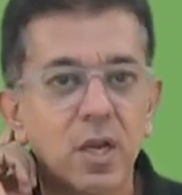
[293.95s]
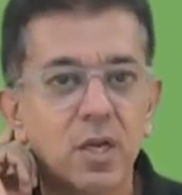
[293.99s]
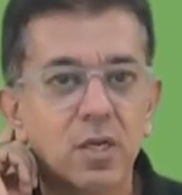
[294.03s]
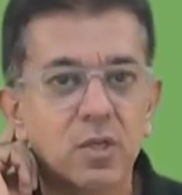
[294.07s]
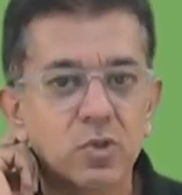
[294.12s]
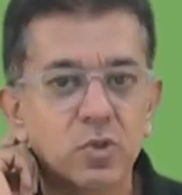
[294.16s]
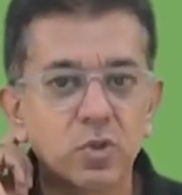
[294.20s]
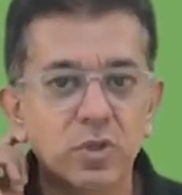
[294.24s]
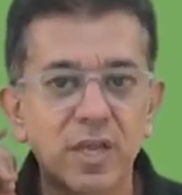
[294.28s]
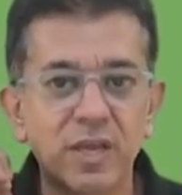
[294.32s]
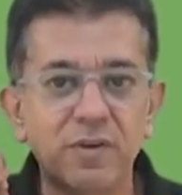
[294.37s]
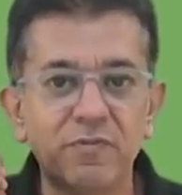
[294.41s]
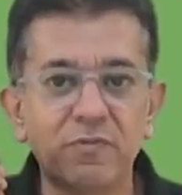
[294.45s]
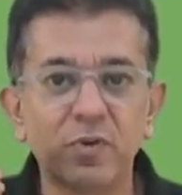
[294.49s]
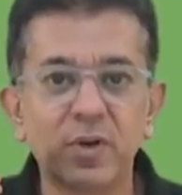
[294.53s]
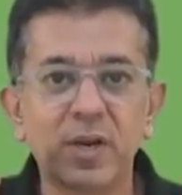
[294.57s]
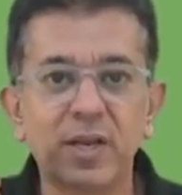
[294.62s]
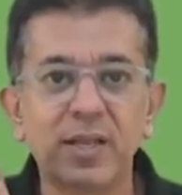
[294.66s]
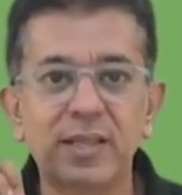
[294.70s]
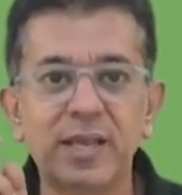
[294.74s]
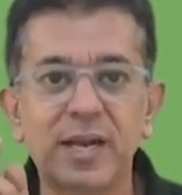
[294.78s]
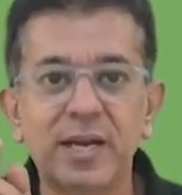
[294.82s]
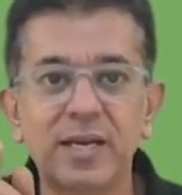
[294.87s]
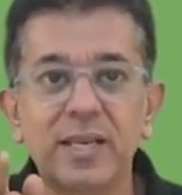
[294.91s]
So therefore,
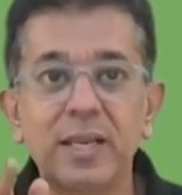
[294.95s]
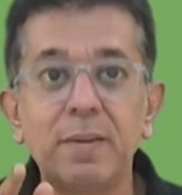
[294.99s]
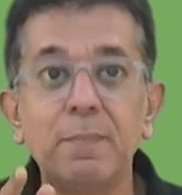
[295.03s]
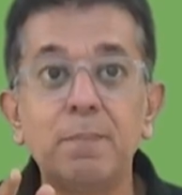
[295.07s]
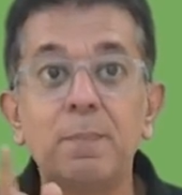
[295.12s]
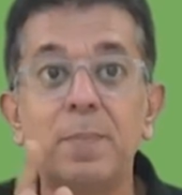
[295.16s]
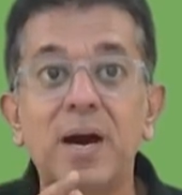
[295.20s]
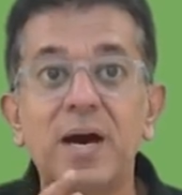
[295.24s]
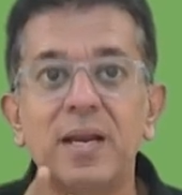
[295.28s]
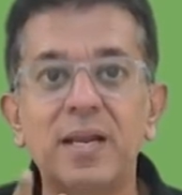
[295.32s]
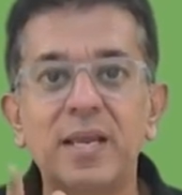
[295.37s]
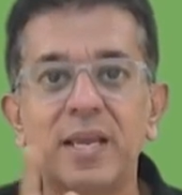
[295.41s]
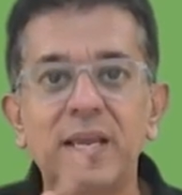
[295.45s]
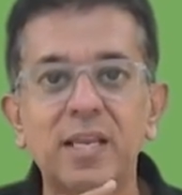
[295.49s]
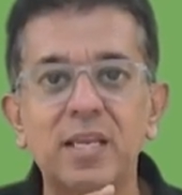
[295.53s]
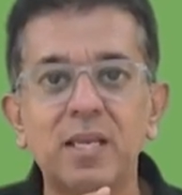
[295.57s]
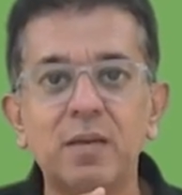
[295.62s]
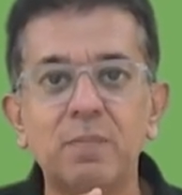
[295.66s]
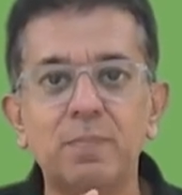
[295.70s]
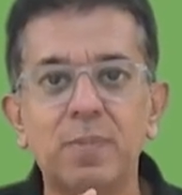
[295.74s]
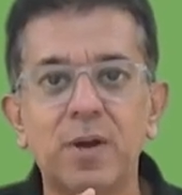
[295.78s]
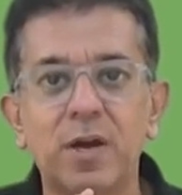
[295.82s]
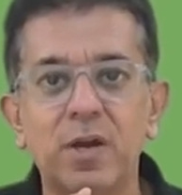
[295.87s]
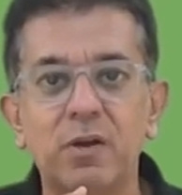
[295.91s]
at that time,
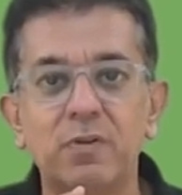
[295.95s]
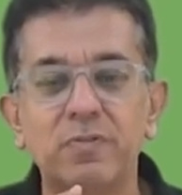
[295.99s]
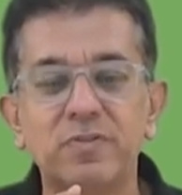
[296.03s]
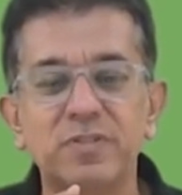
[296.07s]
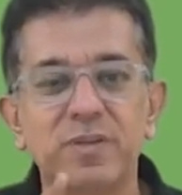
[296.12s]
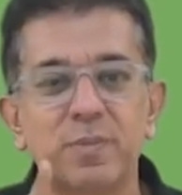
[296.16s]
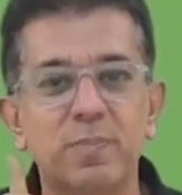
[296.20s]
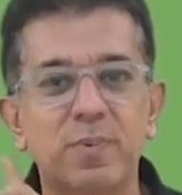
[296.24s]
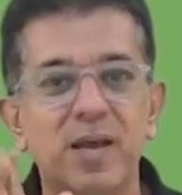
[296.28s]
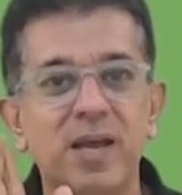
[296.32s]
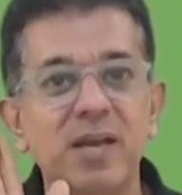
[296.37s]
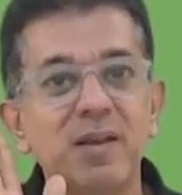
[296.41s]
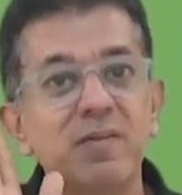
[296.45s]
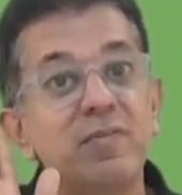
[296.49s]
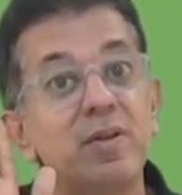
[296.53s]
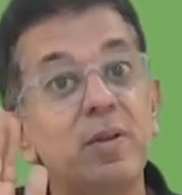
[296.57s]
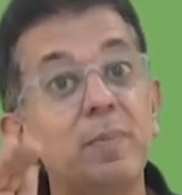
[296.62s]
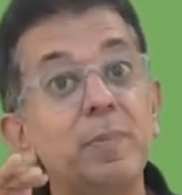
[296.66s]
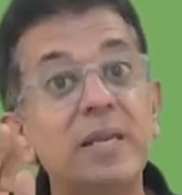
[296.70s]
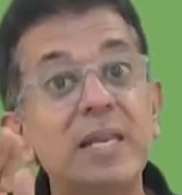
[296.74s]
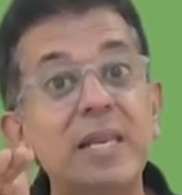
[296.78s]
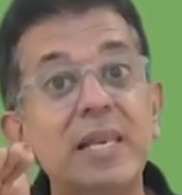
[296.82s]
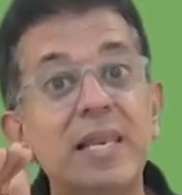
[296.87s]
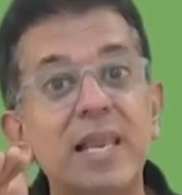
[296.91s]
bargaining power of supplier will
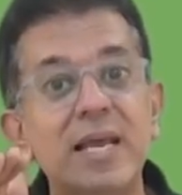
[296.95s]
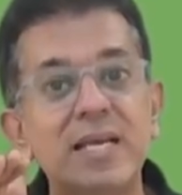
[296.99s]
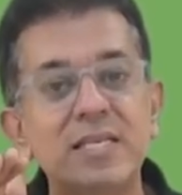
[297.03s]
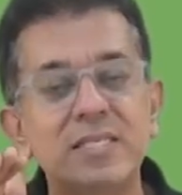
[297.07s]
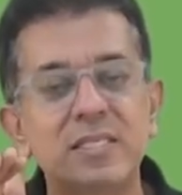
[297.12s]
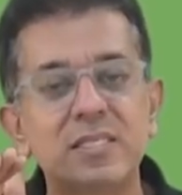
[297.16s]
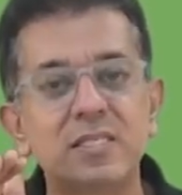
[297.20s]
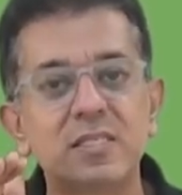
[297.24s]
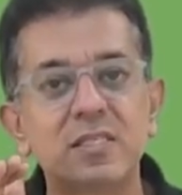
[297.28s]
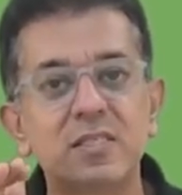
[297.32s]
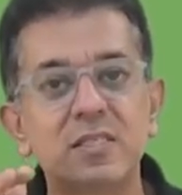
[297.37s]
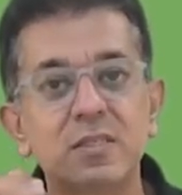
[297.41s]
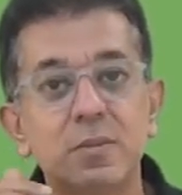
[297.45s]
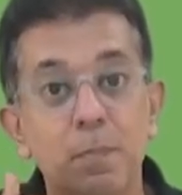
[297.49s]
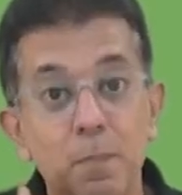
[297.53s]
be less.